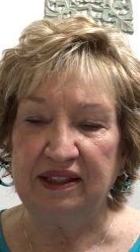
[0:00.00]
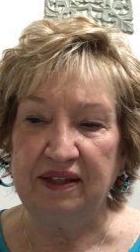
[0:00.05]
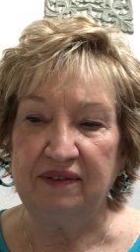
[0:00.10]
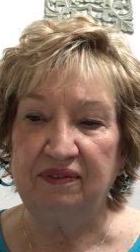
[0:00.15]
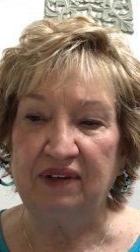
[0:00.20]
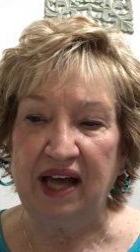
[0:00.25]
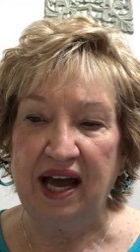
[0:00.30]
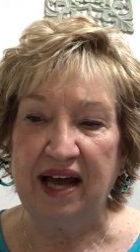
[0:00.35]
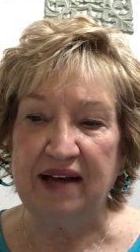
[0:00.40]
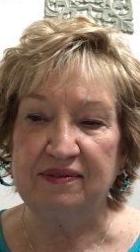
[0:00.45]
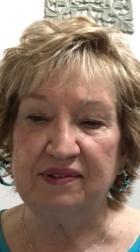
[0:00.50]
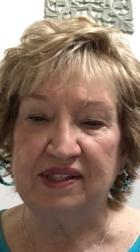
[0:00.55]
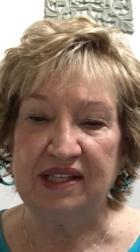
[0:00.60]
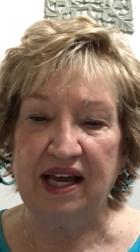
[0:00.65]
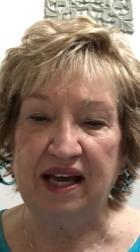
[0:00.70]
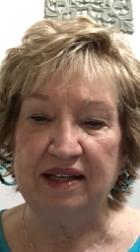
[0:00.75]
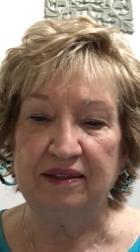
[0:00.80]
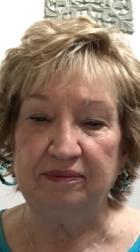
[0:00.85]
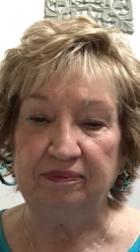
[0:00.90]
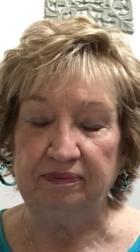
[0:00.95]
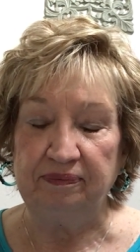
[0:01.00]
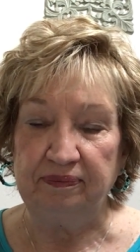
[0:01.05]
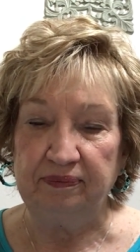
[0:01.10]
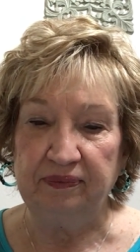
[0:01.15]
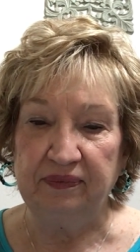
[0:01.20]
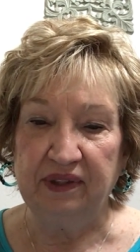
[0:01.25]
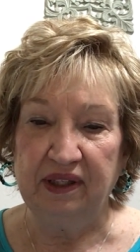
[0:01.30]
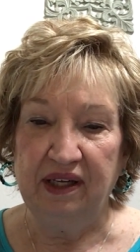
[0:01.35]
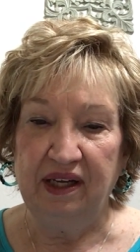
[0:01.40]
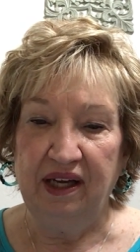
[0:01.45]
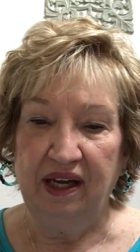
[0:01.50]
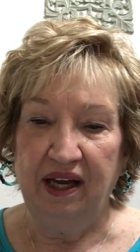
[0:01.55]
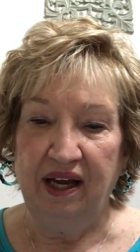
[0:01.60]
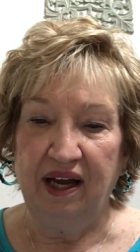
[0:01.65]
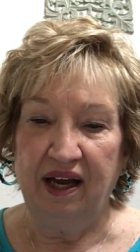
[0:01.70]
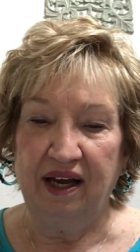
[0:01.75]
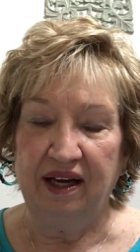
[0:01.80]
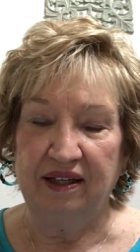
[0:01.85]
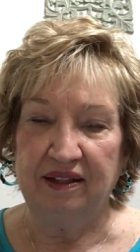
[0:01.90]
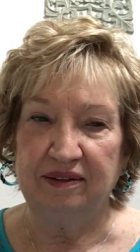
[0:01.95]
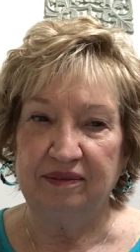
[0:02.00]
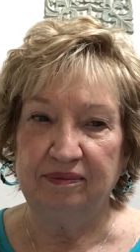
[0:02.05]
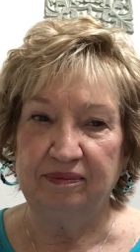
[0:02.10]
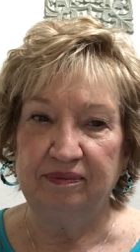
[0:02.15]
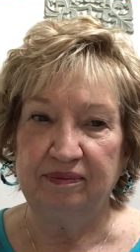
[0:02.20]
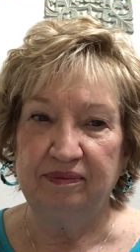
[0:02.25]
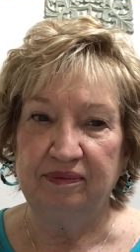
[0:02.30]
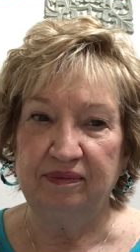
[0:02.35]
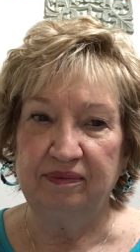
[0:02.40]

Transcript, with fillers: live lives that um,